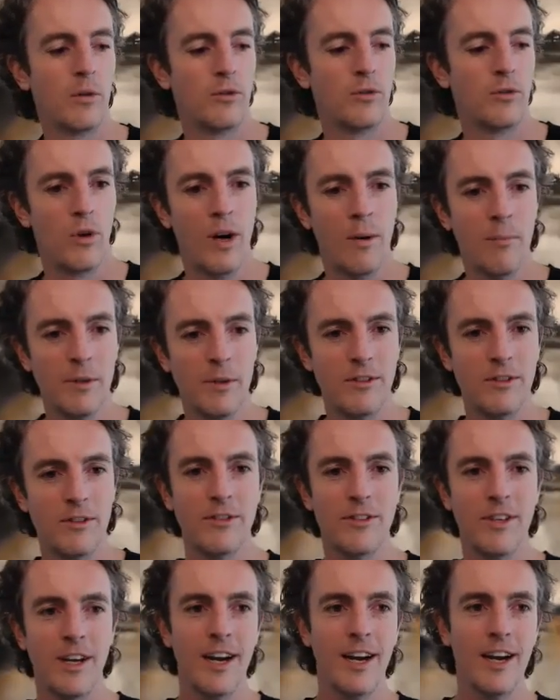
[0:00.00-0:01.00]
drama
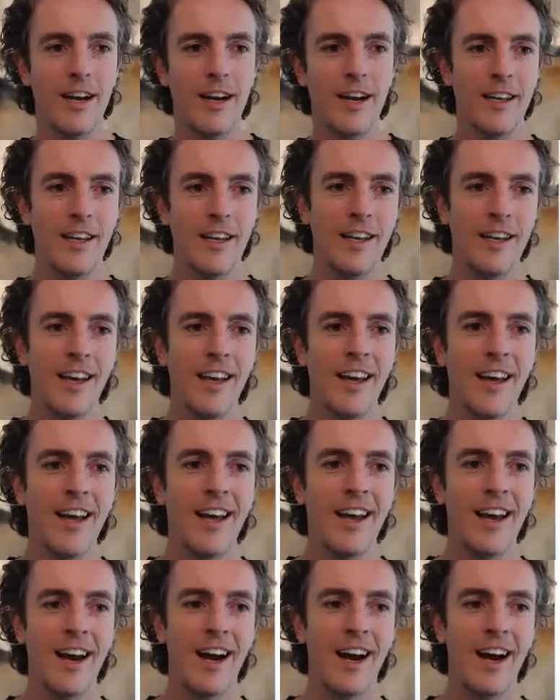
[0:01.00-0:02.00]
society,
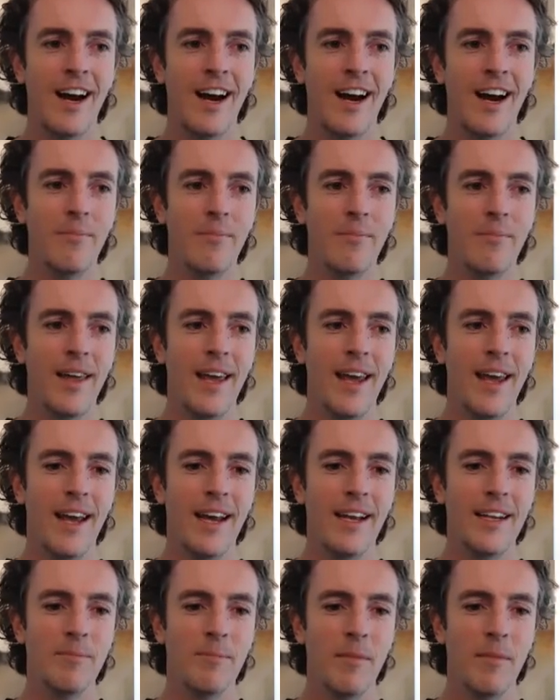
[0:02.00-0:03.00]

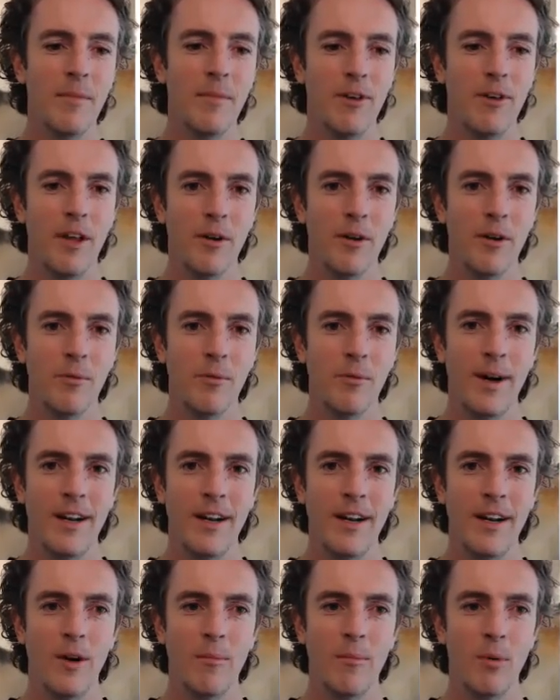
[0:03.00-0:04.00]
and my father
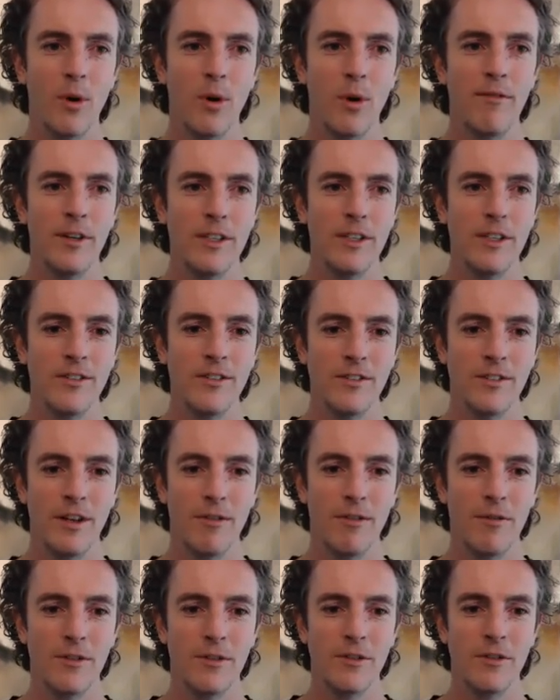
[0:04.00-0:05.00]
ran nonprofits in
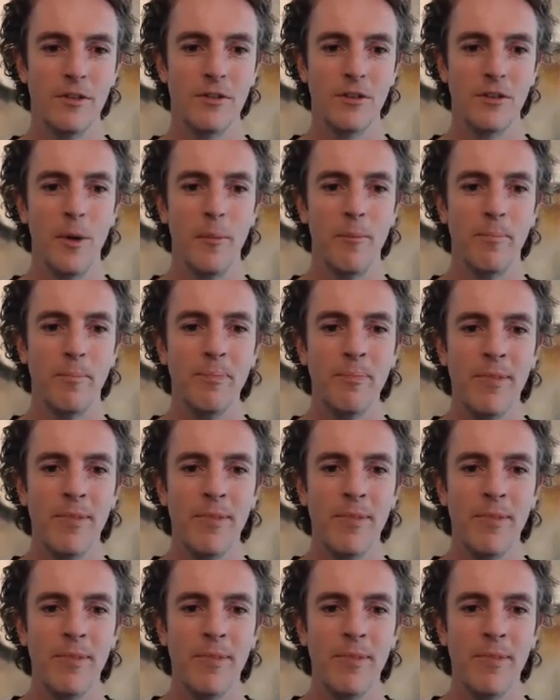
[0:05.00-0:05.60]
San Francisco.